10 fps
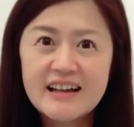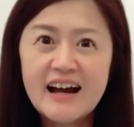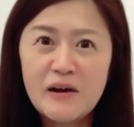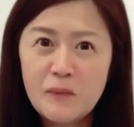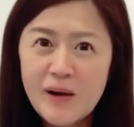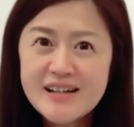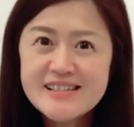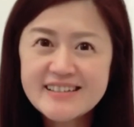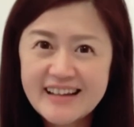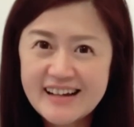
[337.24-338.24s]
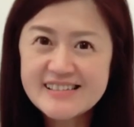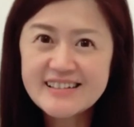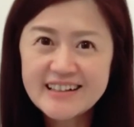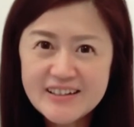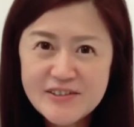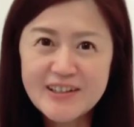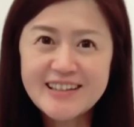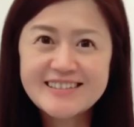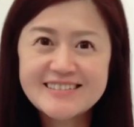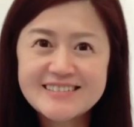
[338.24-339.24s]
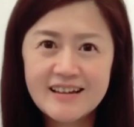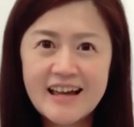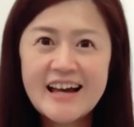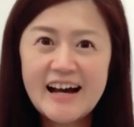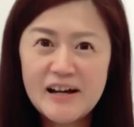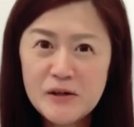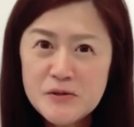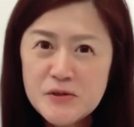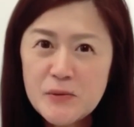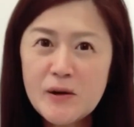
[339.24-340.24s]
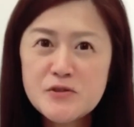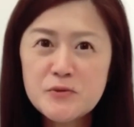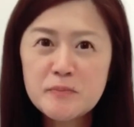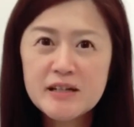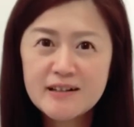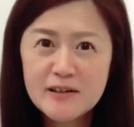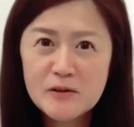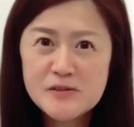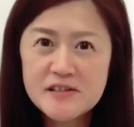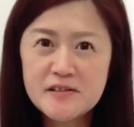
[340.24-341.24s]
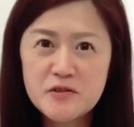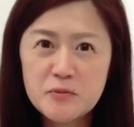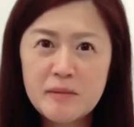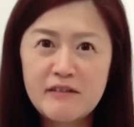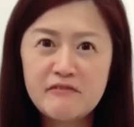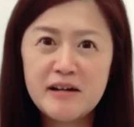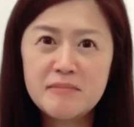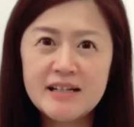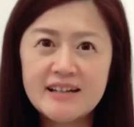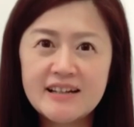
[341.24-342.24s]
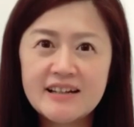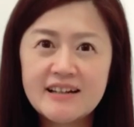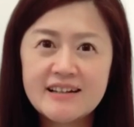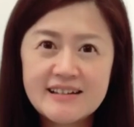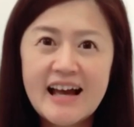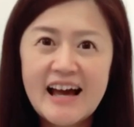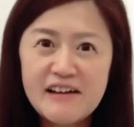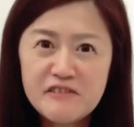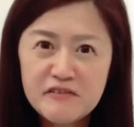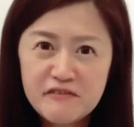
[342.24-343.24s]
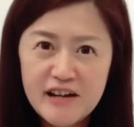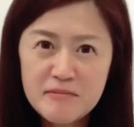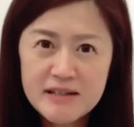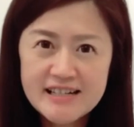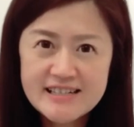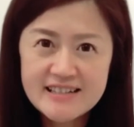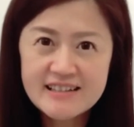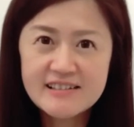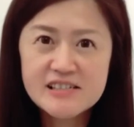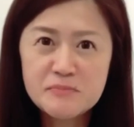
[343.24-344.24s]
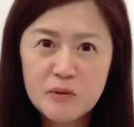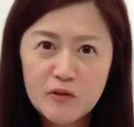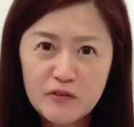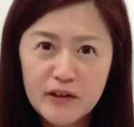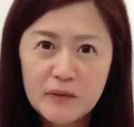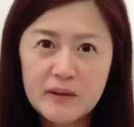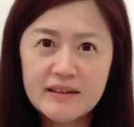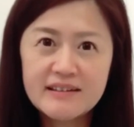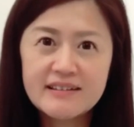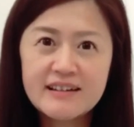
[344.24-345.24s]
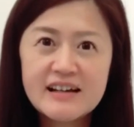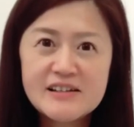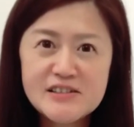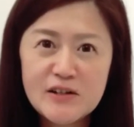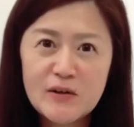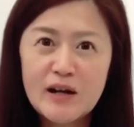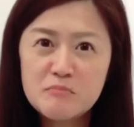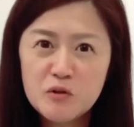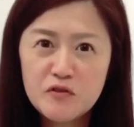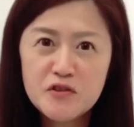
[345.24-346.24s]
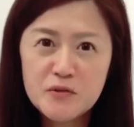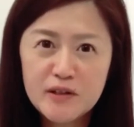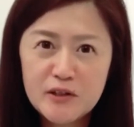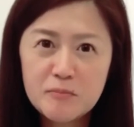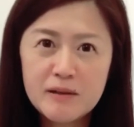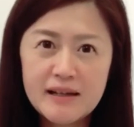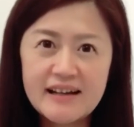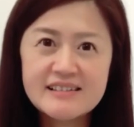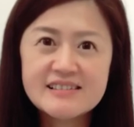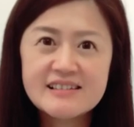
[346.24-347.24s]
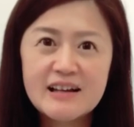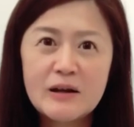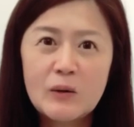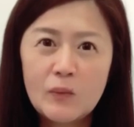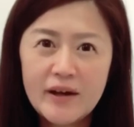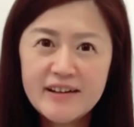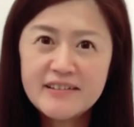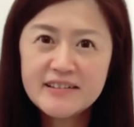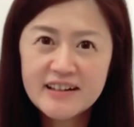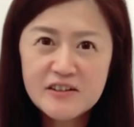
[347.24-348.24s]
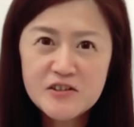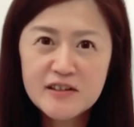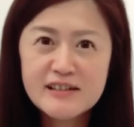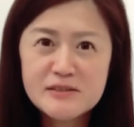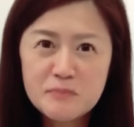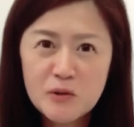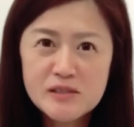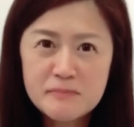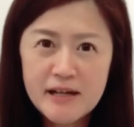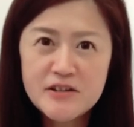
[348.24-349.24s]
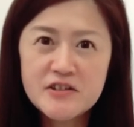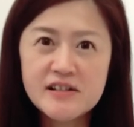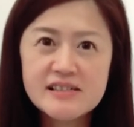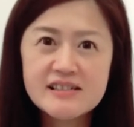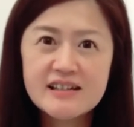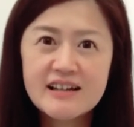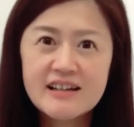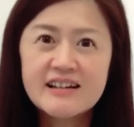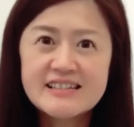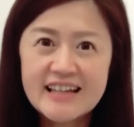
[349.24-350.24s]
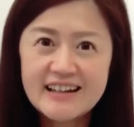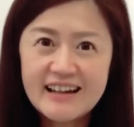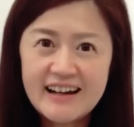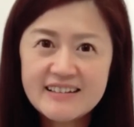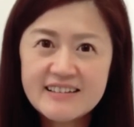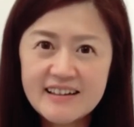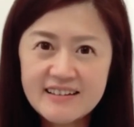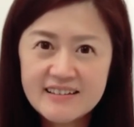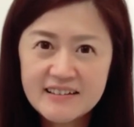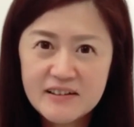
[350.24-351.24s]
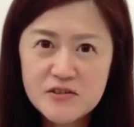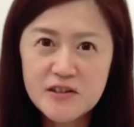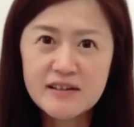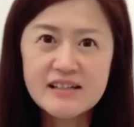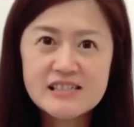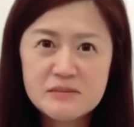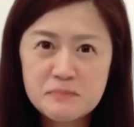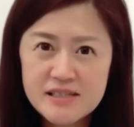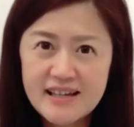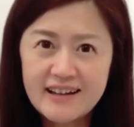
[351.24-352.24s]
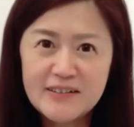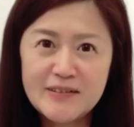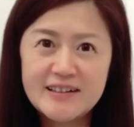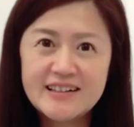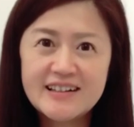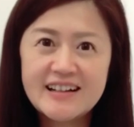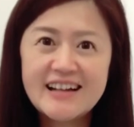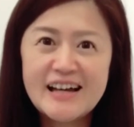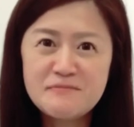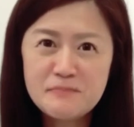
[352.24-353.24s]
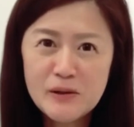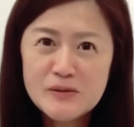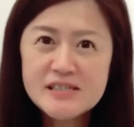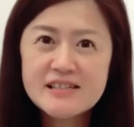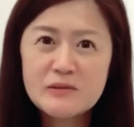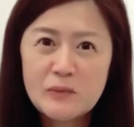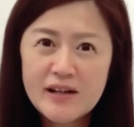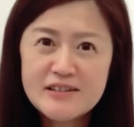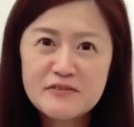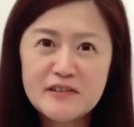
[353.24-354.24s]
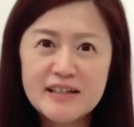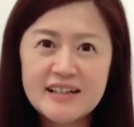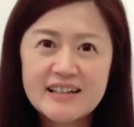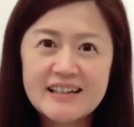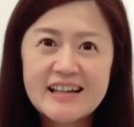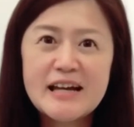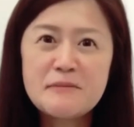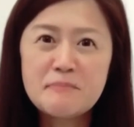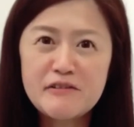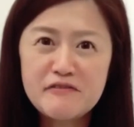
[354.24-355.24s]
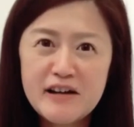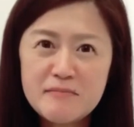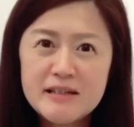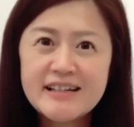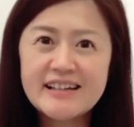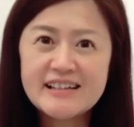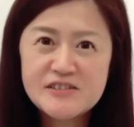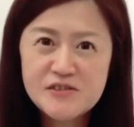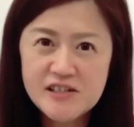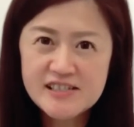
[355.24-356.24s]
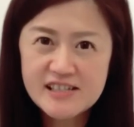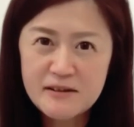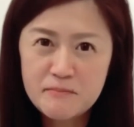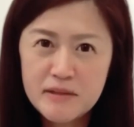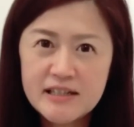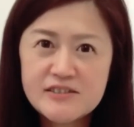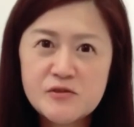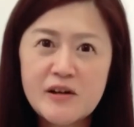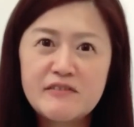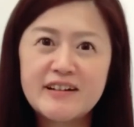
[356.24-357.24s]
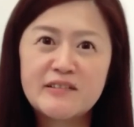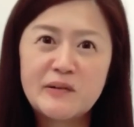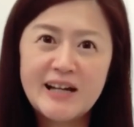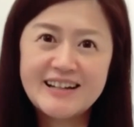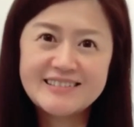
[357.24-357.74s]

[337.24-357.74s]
I want a nicer kitchen. I also want to be closer to my family, having family dinners more frequent. So I moved to a new place where the kitchen is more spacious. Daylight in the kitchen is spectacular, and most wonderfully, my family is just 10 minutes driving away.